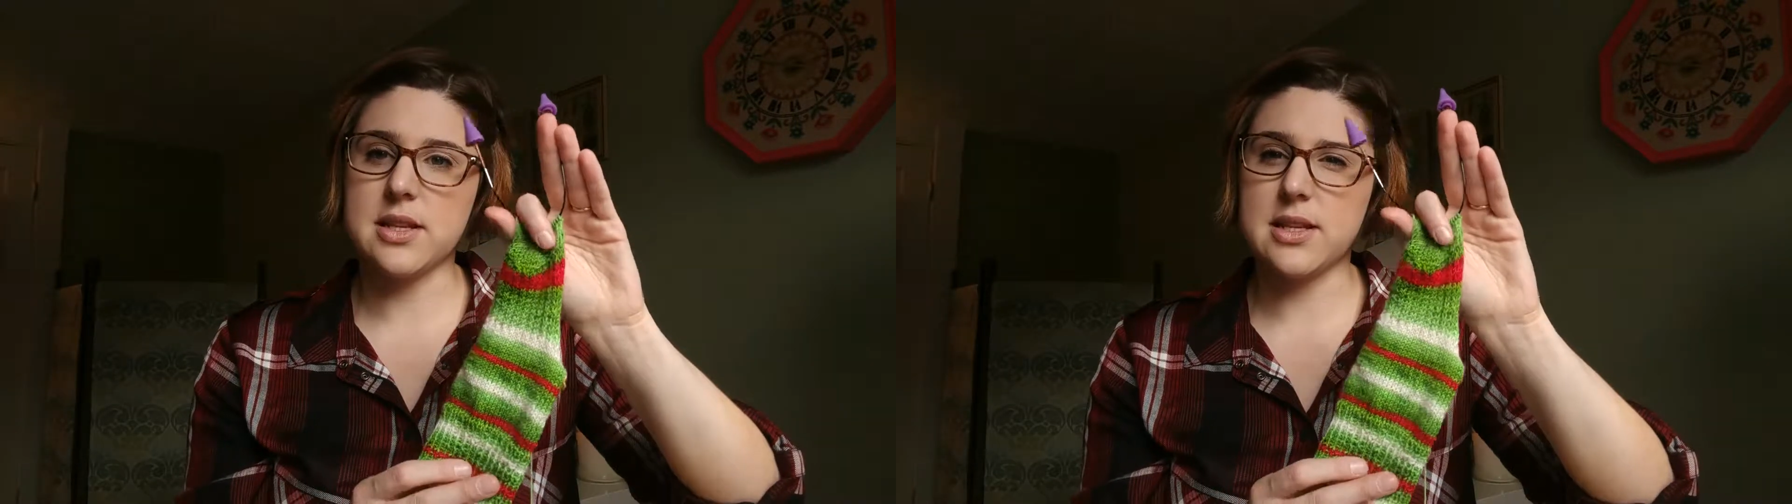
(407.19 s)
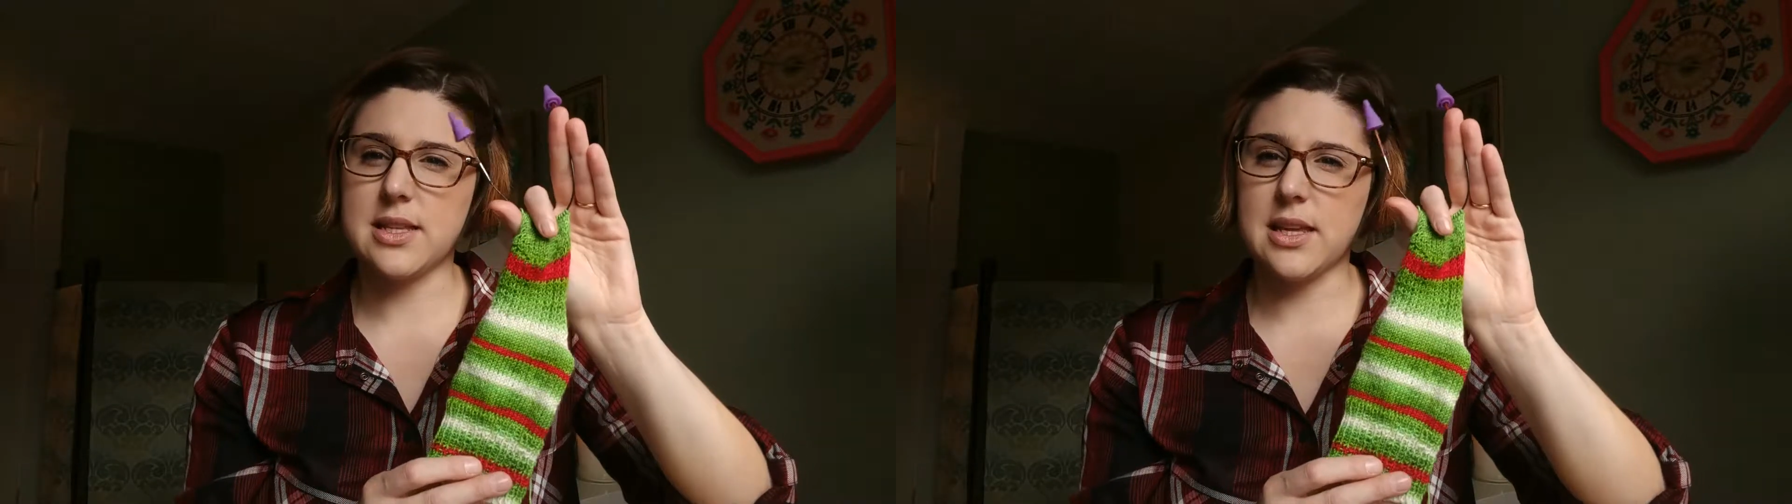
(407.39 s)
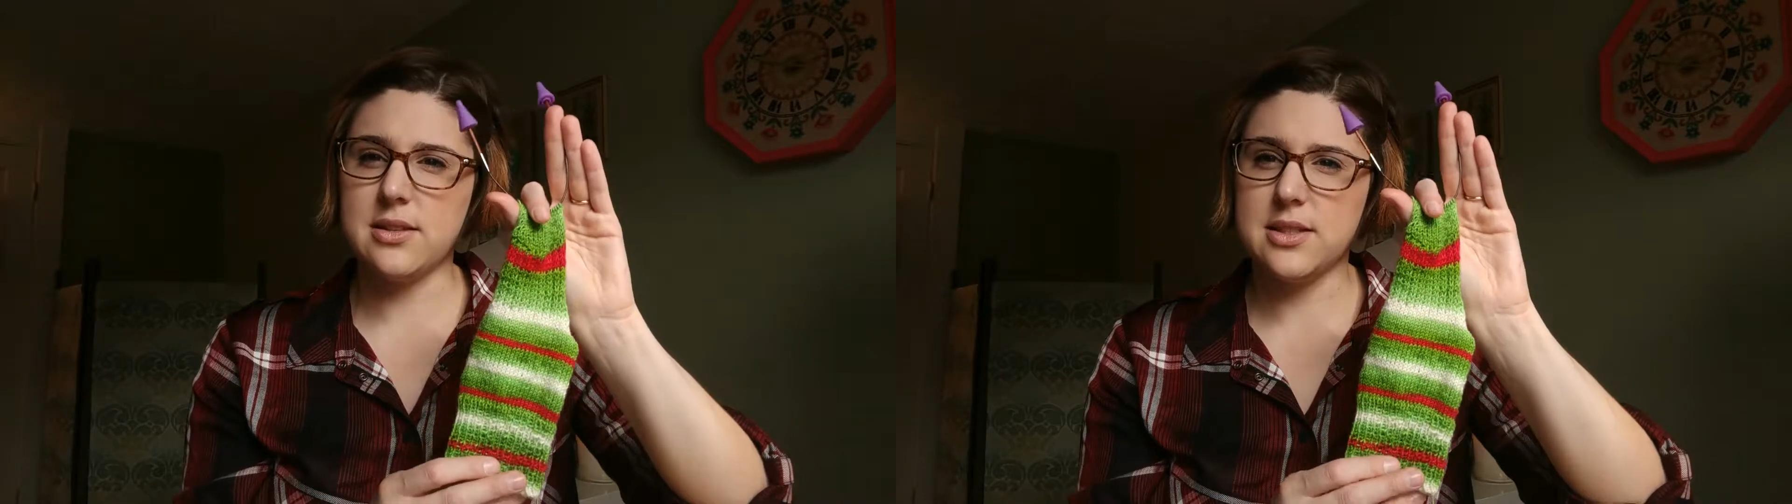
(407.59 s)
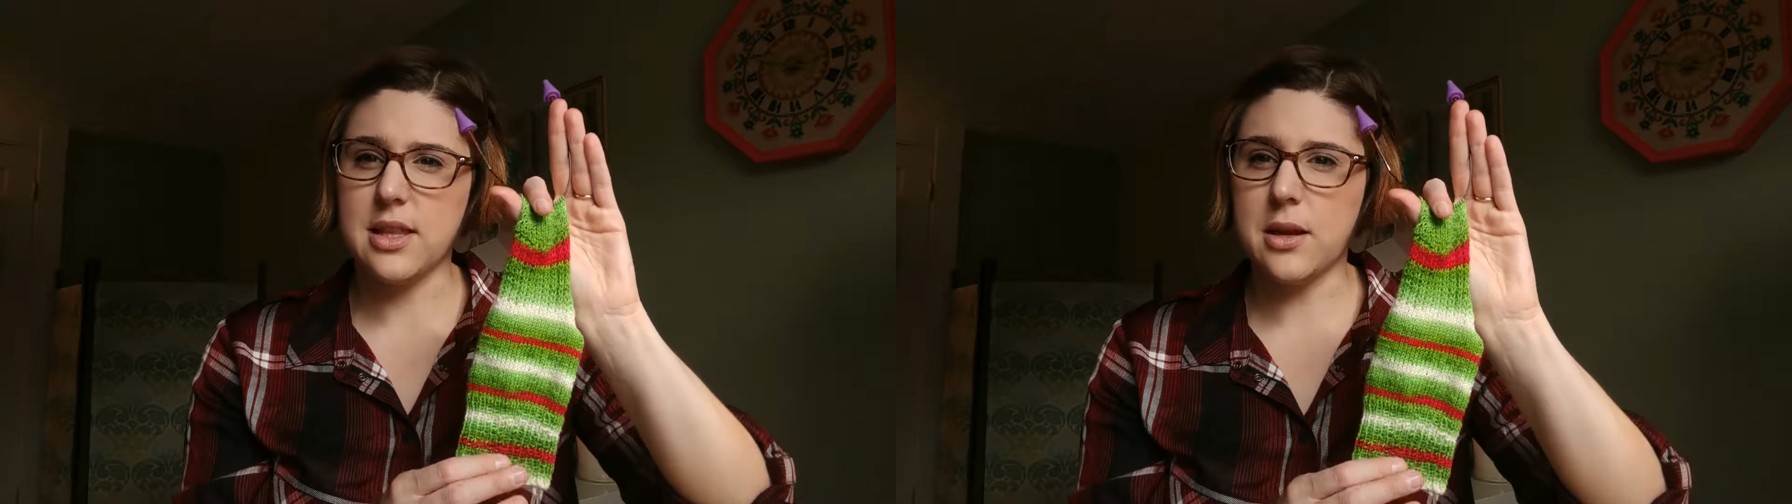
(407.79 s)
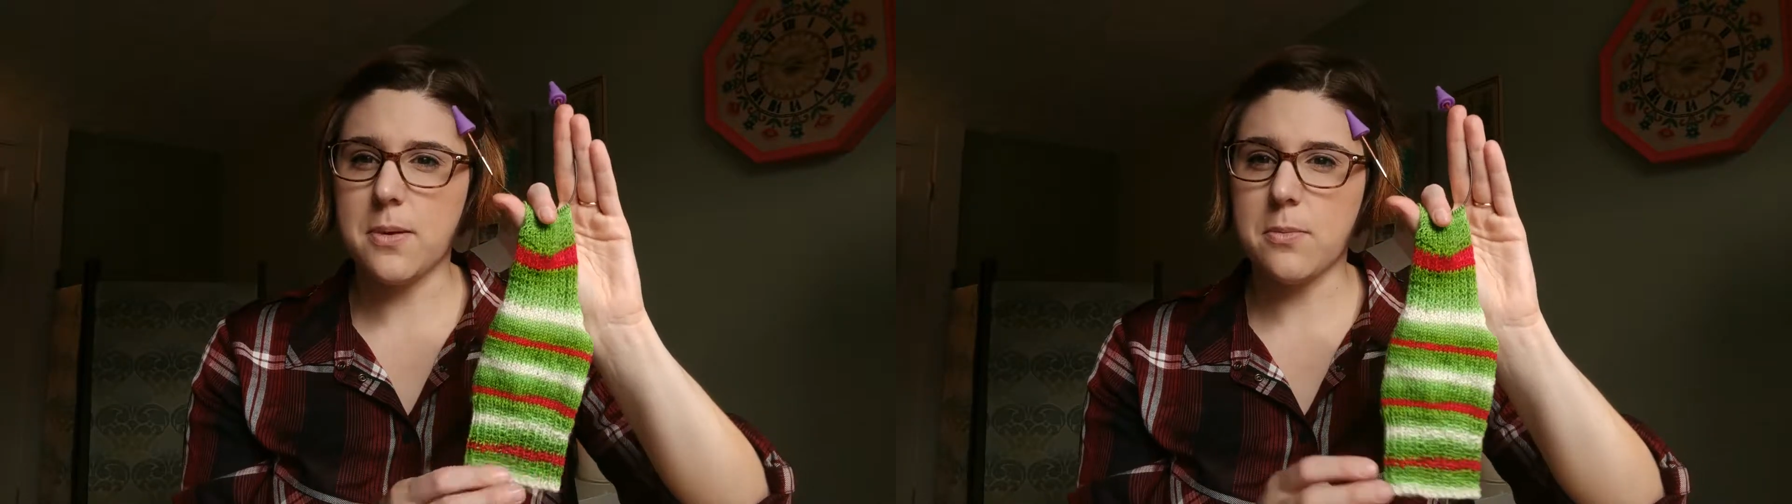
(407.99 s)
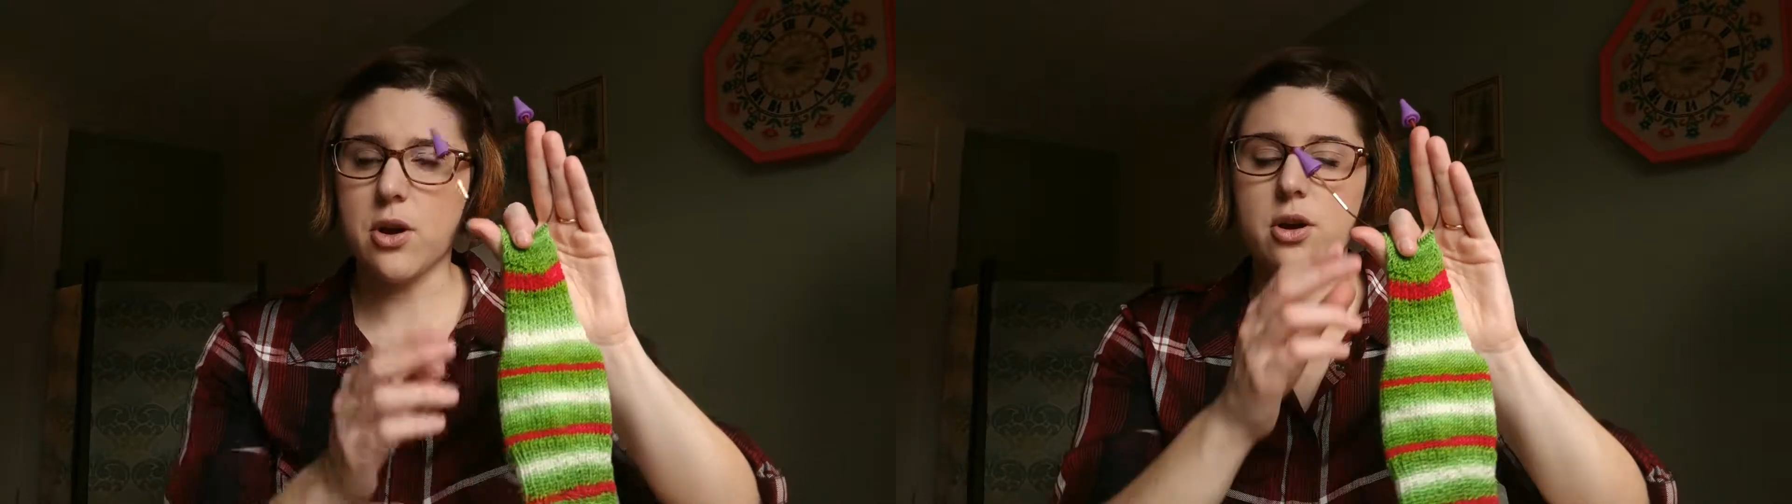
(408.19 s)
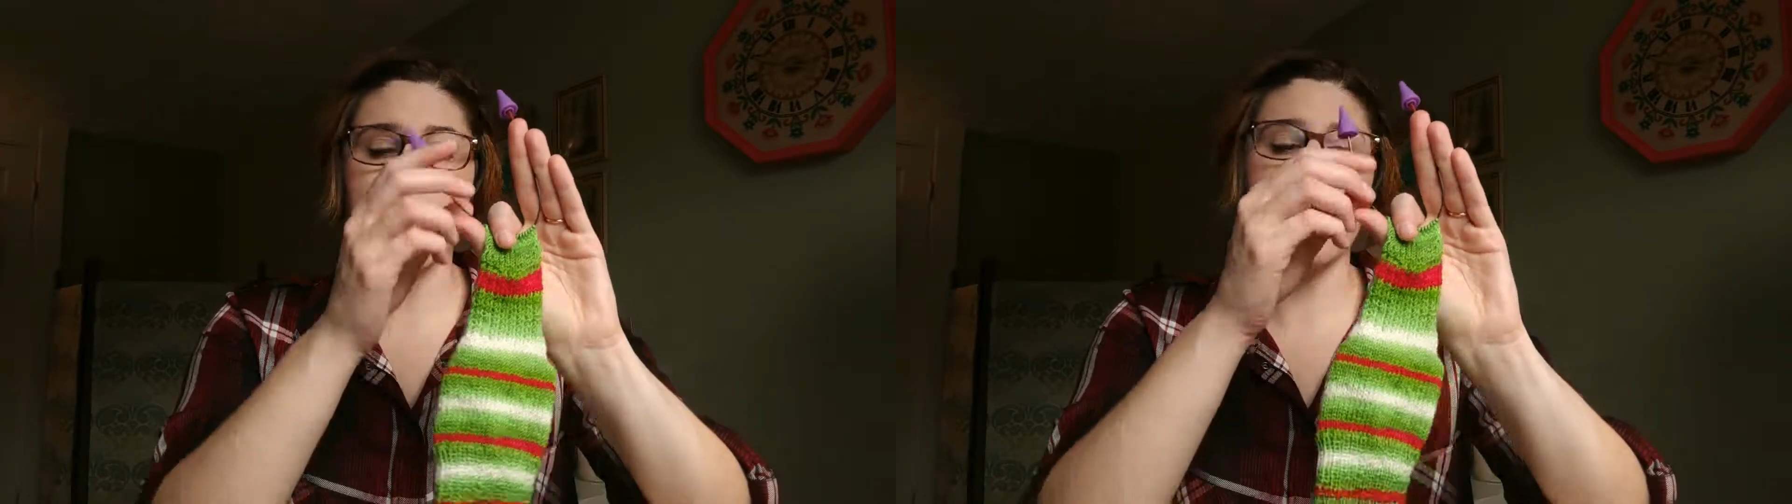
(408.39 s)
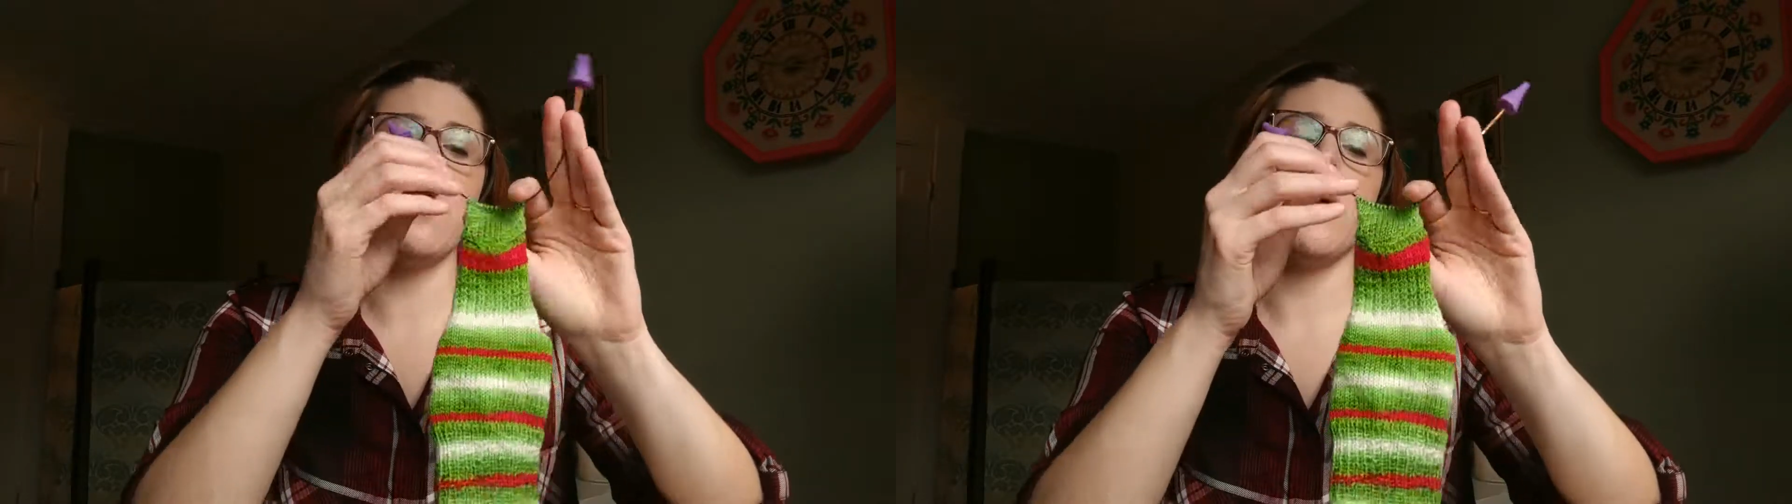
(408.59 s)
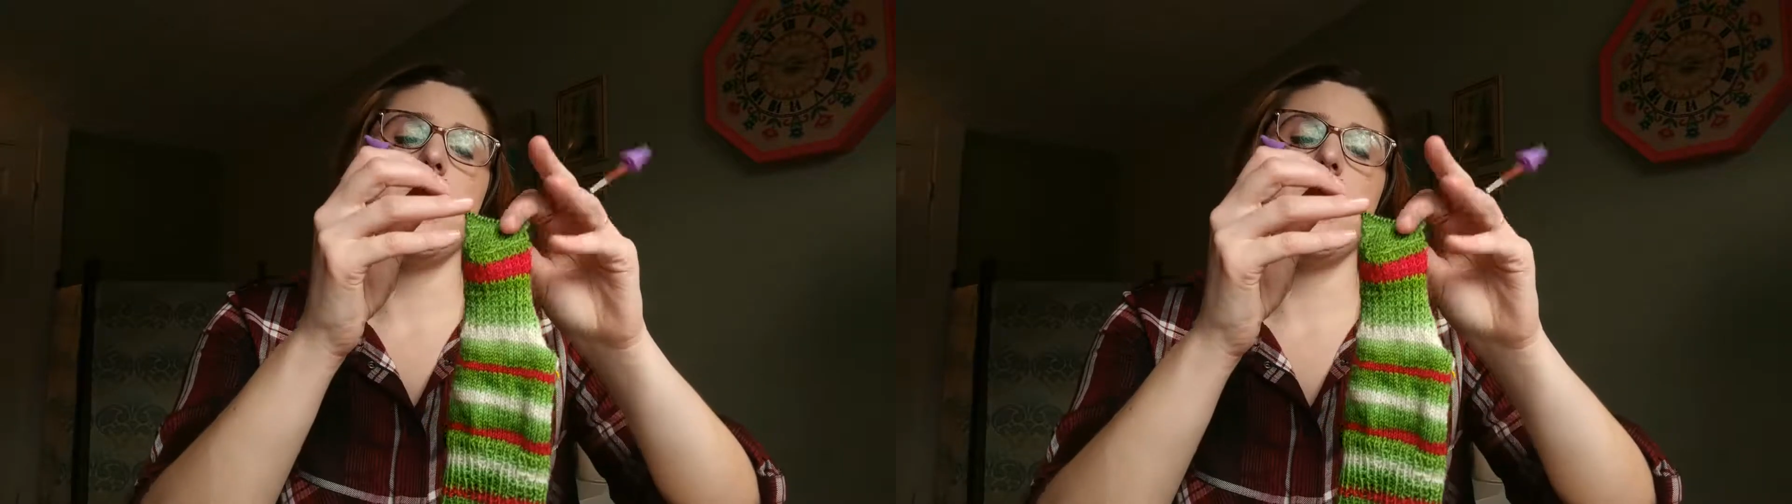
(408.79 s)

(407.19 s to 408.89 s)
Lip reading: because it's a little bit more grip,